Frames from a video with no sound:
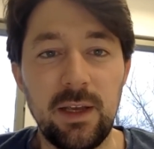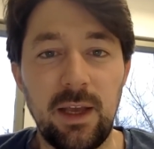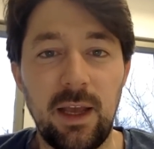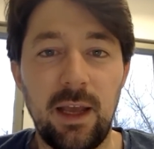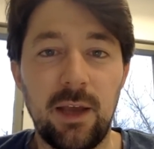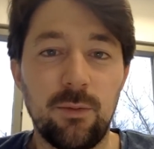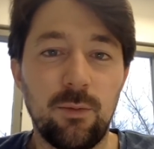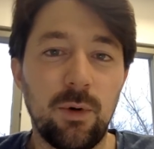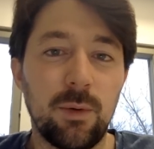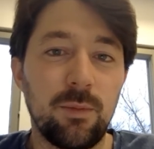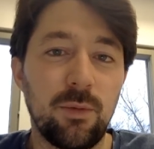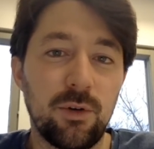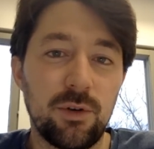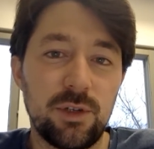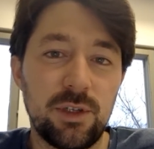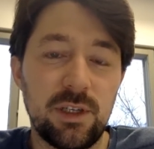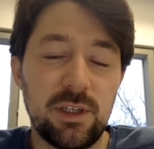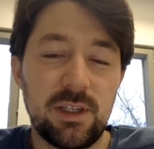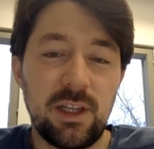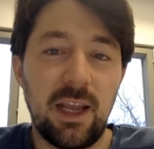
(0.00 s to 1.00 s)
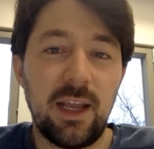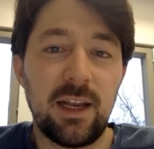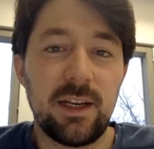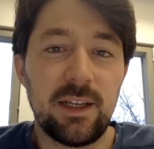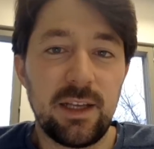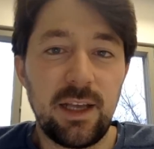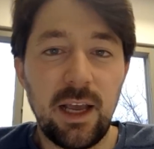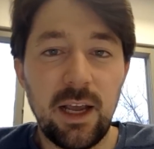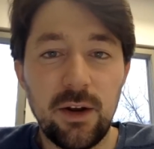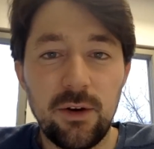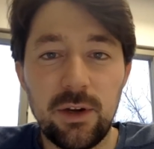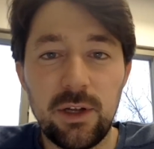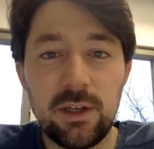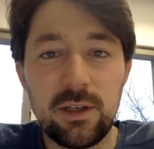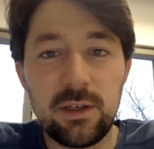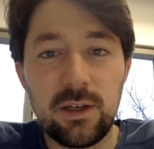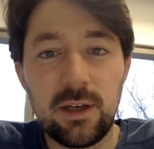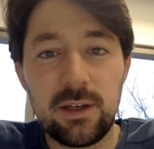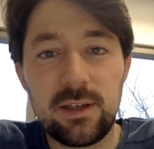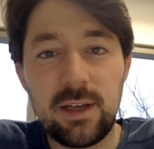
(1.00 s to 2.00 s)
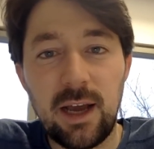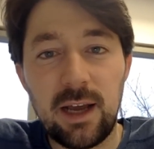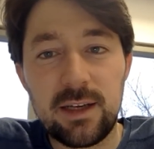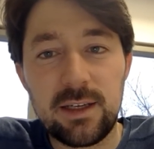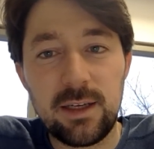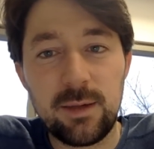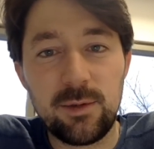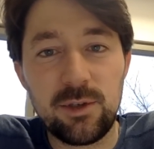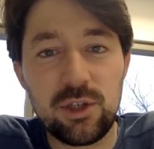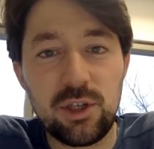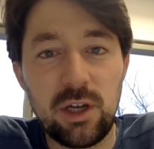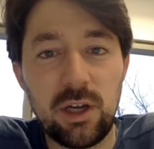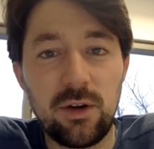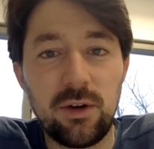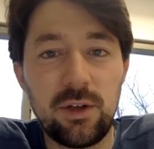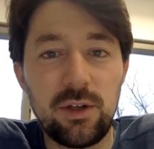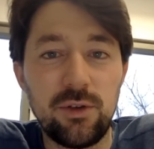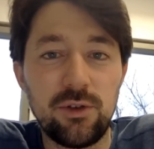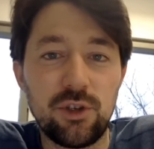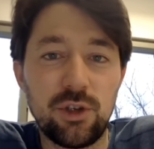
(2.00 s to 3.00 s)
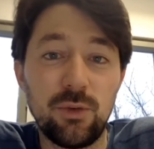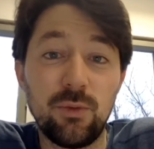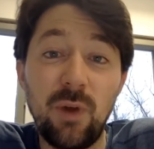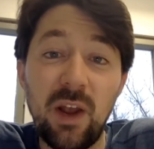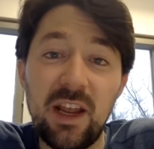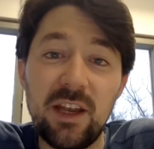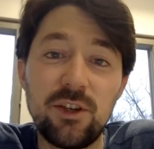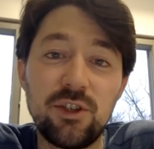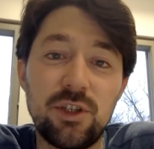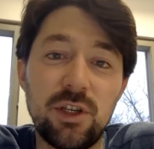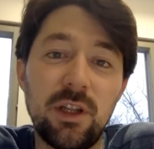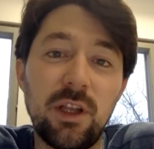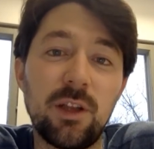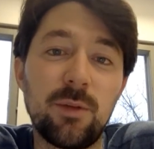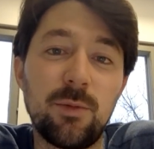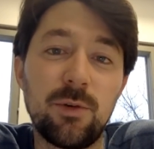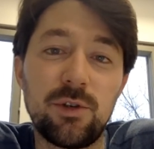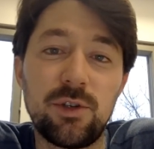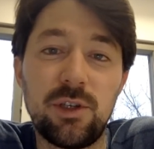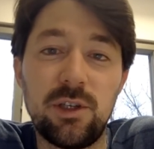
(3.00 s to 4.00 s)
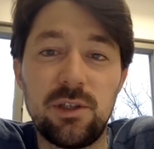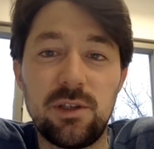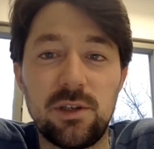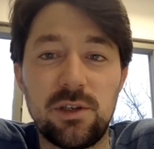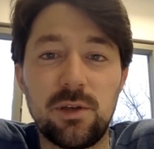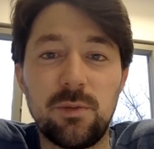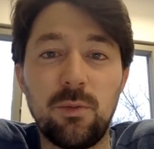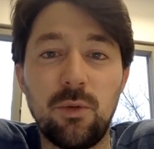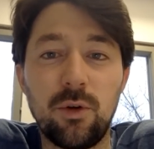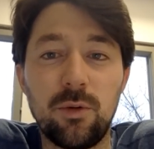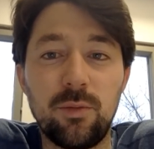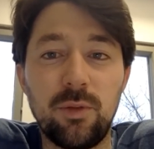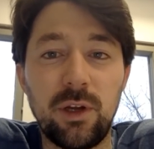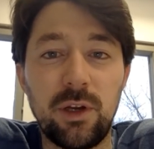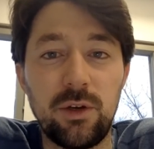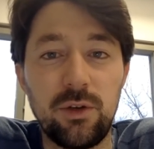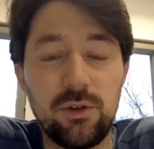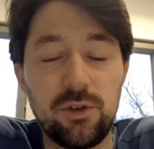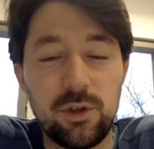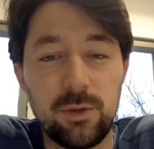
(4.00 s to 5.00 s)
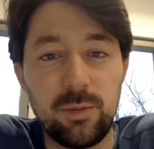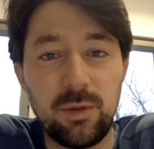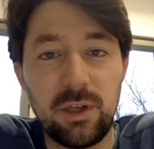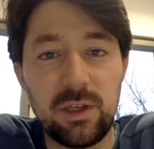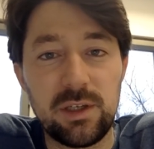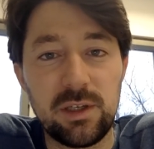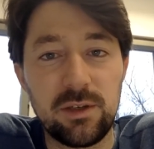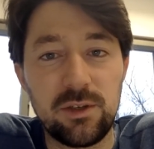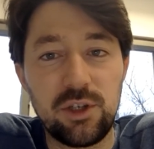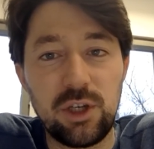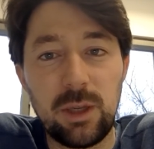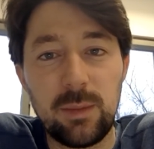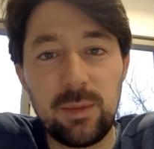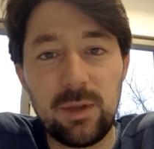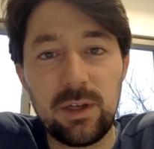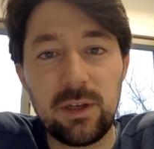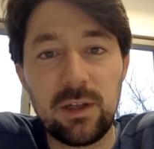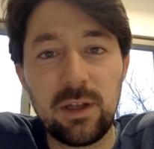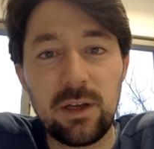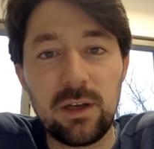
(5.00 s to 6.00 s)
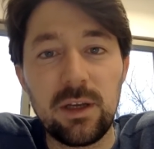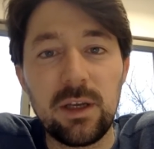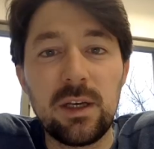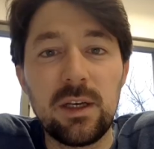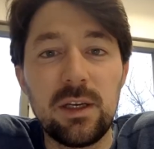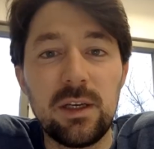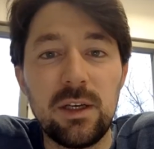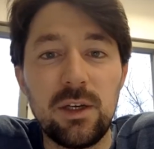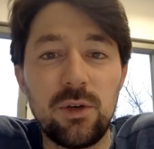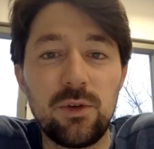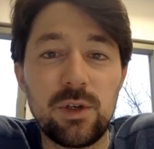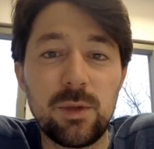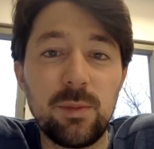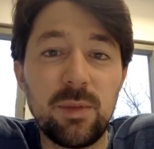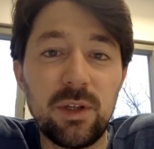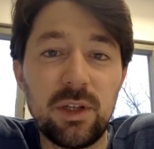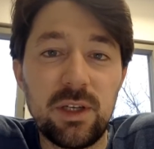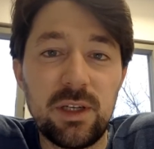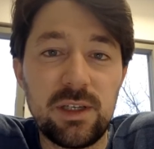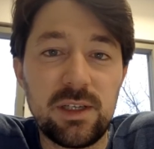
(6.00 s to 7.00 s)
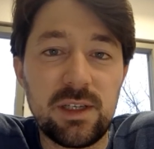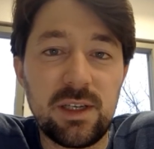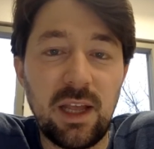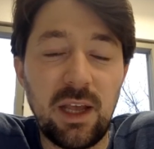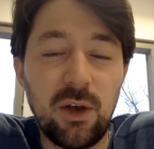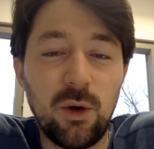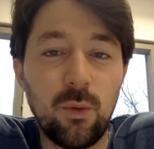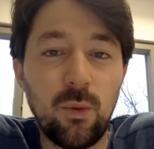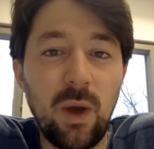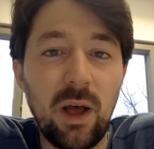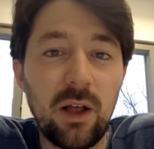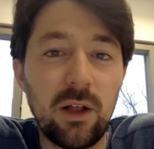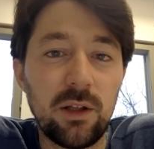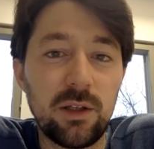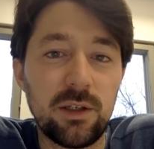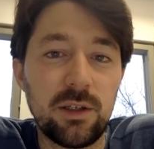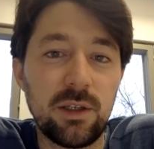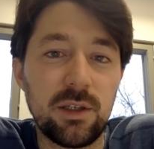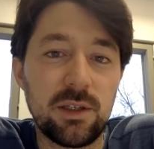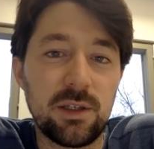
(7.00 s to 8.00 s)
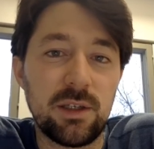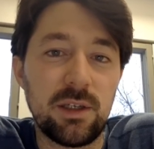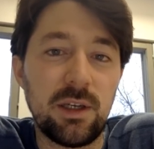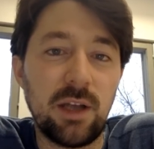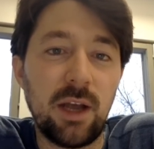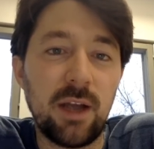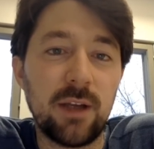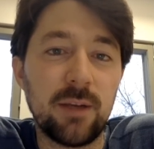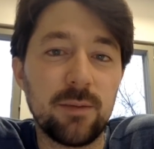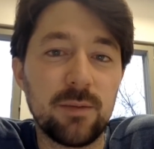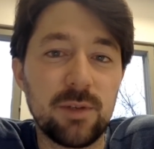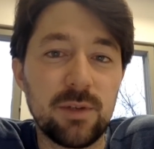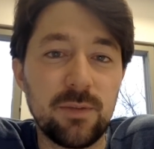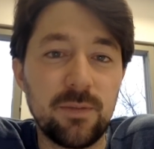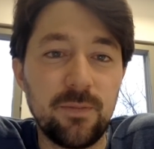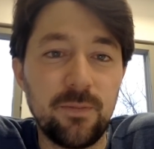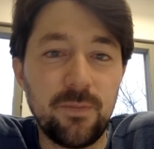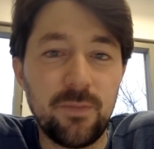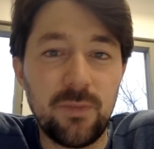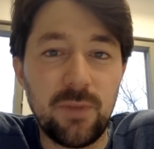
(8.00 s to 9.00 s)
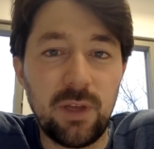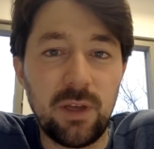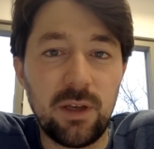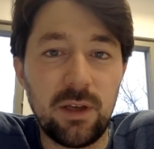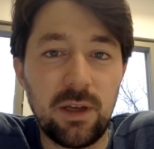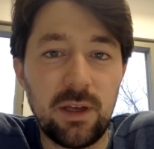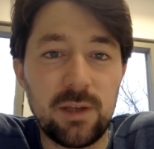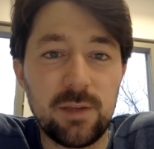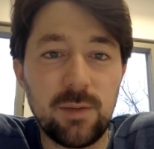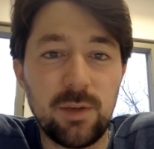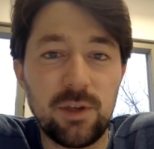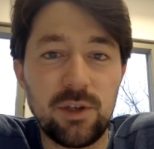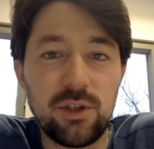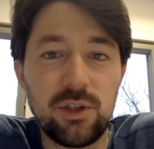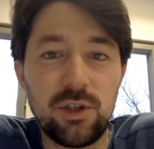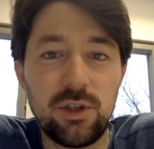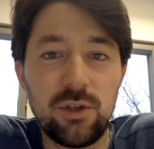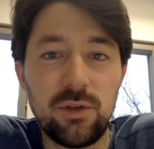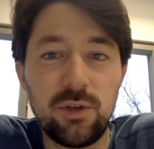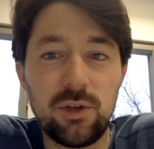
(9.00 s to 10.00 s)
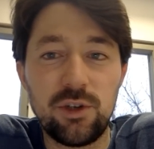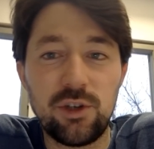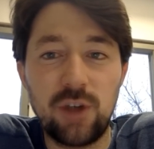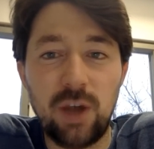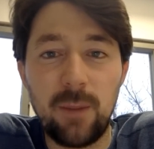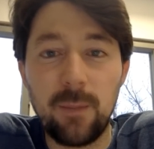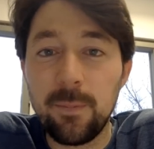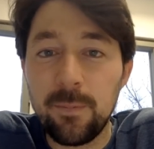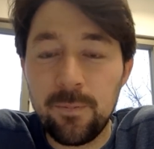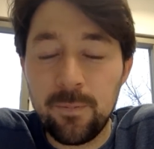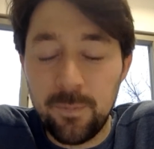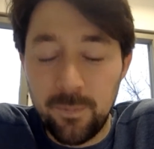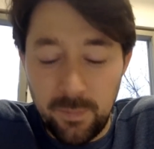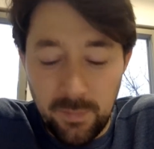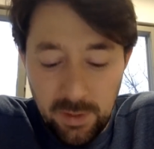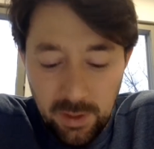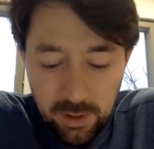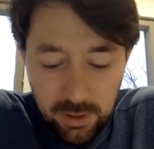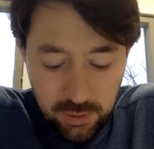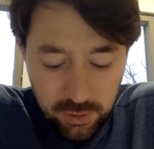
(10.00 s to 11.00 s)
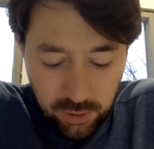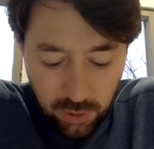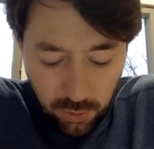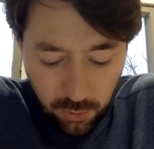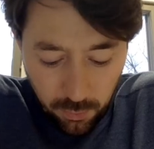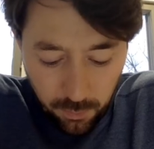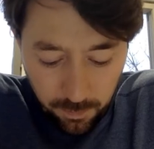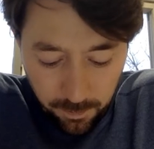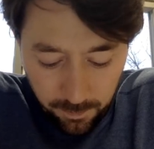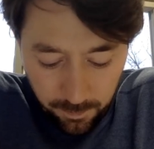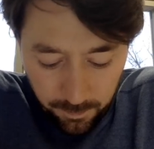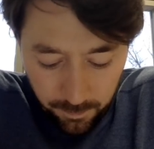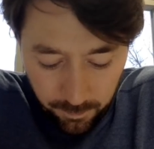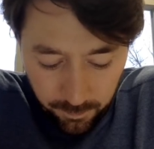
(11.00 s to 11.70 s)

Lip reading: And one person is AD carry, attack damage carry, usually ranged, and the other person is a support player, usually plays a champion whose abilities scale well and doesn't need items as much to do their job. So